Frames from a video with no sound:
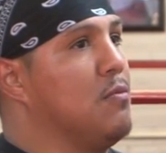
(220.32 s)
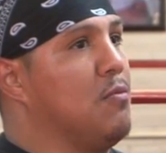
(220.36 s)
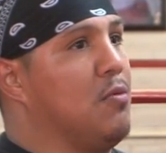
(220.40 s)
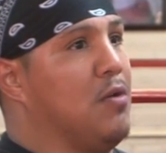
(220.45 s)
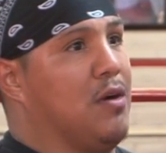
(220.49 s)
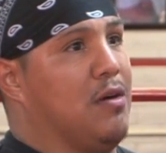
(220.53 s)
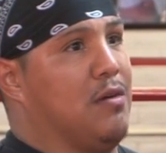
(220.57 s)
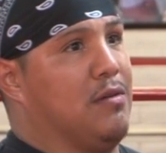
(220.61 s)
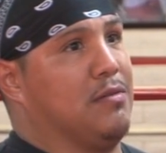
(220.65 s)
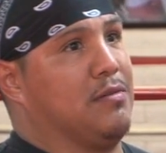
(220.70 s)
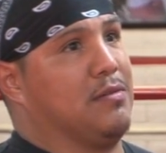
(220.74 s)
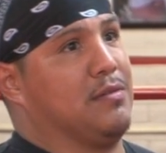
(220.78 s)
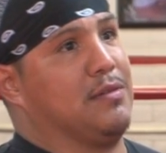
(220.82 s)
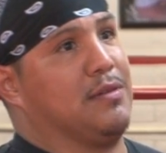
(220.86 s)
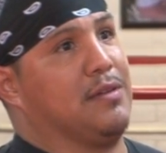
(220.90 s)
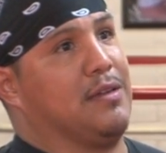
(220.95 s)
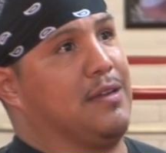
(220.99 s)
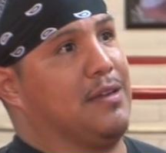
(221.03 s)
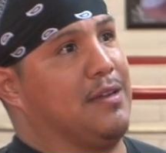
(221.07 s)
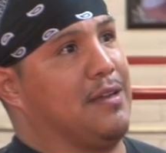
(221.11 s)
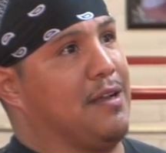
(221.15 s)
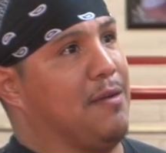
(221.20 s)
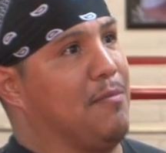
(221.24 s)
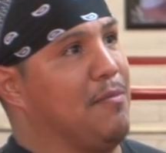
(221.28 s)
Well,
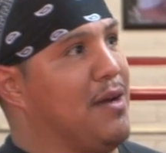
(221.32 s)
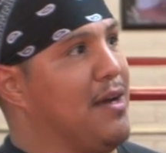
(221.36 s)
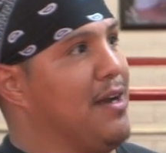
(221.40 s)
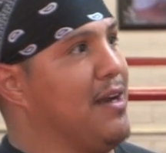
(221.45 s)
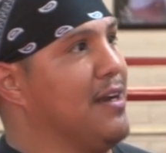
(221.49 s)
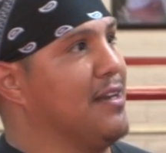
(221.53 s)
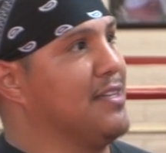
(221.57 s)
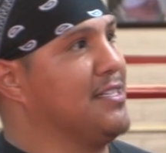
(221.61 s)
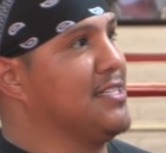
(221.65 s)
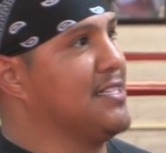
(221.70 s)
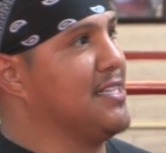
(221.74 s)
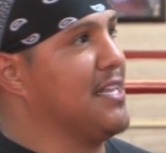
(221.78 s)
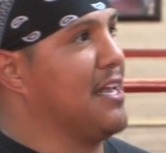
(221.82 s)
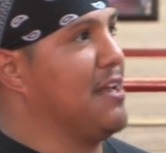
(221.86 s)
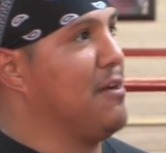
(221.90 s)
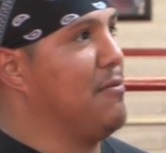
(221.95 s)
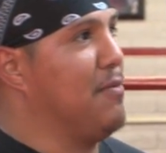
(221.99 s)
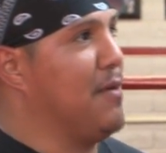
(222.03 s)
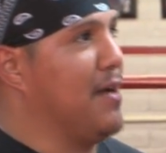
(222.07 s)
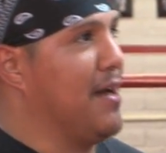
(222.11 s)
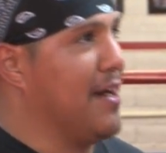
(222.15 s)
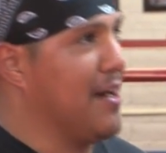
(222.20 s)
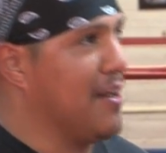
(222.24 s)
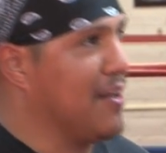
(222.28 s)
come on, just think
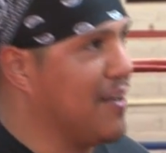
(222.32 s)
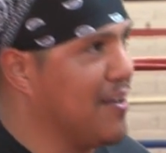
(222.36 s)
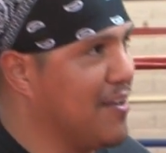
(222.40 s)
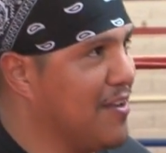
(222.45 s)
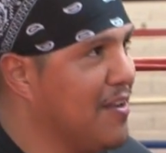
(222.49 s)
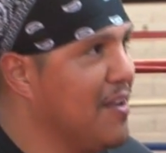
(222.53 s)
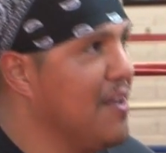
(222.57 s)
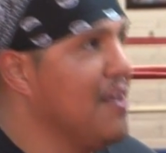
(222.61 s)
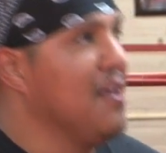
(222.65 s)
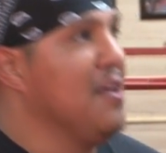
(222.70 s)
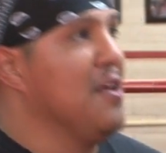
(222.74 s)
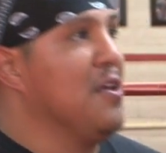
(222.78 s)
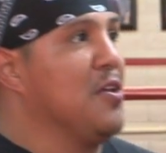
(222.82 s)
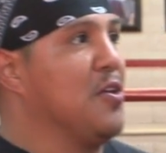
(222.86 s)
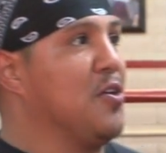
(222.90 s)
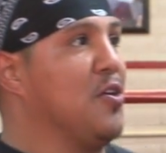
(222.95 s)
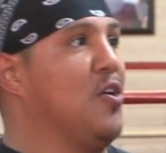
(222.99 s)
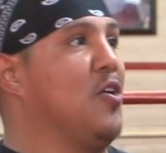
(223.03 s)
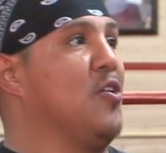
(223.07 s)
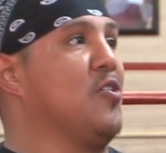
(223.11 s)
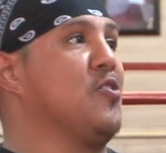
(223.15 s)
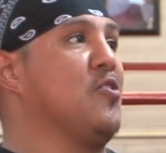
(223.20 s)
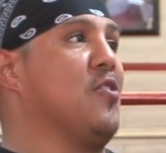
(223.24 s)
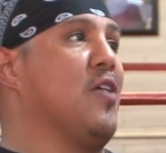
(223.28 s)
about it. You
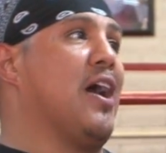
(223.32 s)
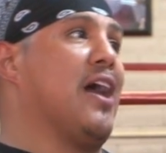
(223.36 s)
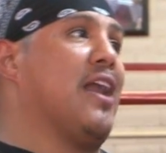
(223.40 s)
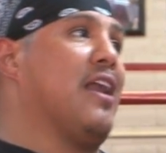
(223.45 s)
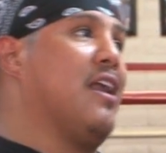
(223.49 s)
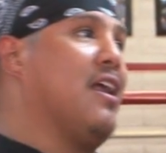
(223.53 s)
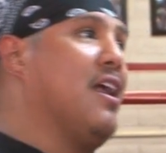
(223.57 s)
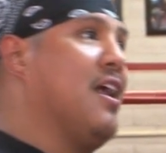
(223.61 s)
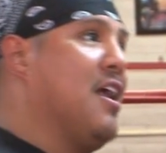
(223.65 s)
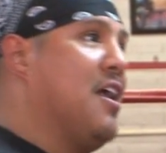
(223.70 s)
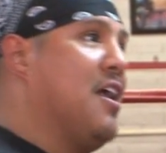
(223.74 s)
know, you had